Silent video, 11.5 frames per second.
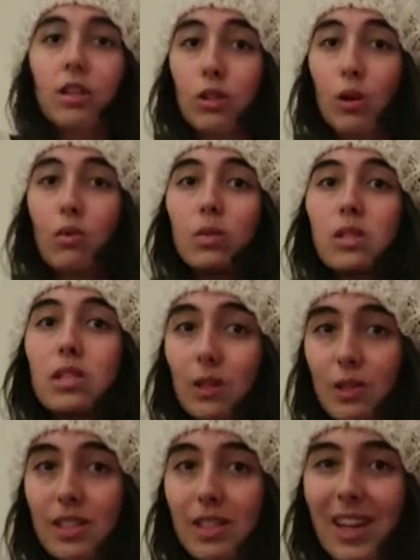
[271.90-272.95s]
So
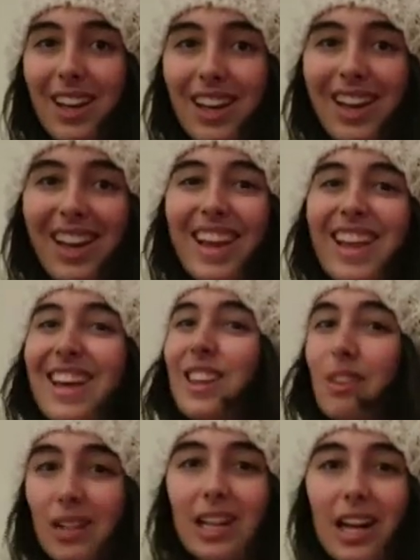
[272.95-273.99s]
seriously, like
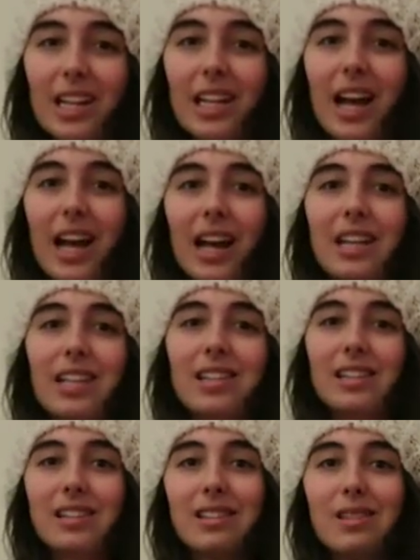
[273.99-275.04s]
$3.99
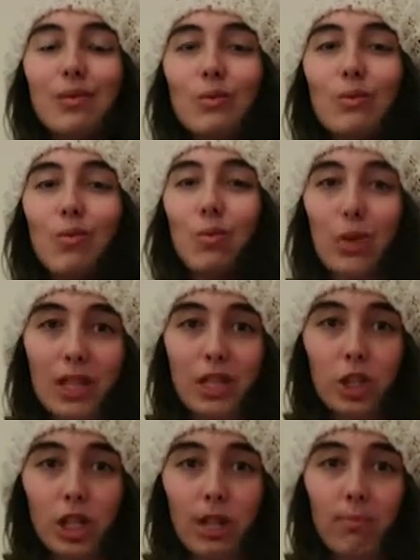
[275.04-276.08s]
is really
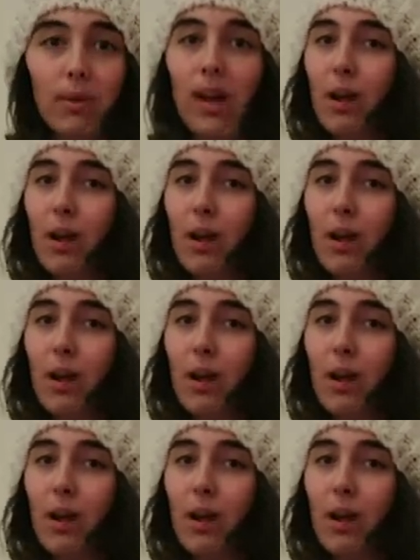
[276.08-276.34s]
cheap.